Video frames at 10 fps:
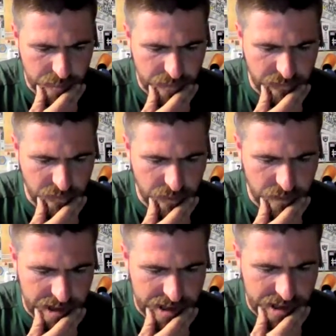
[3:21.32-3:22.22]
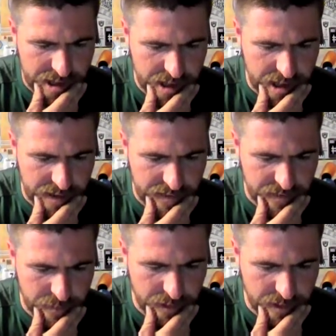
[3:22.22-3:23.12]
before we get to the Giannis
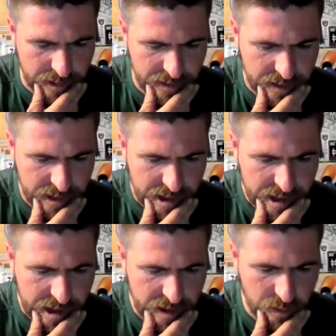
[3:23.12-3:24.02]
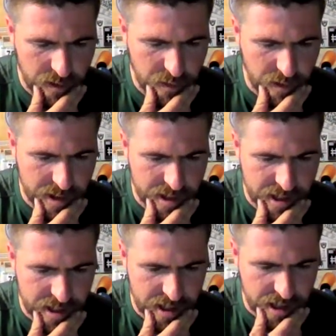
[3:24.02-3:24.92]
as part of this, I really wanted to
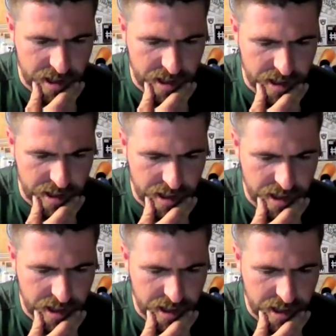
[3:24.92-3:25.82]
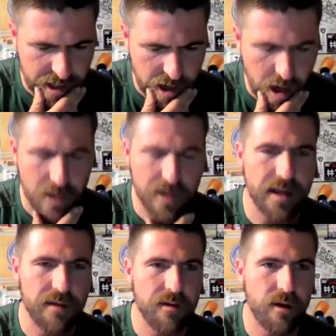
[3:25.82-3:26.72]
touch on
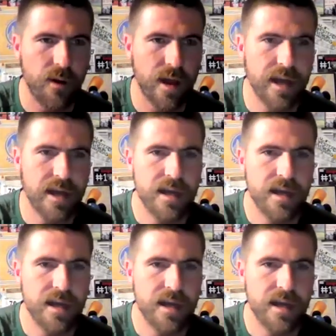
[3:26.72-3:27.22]
Holiday real quick.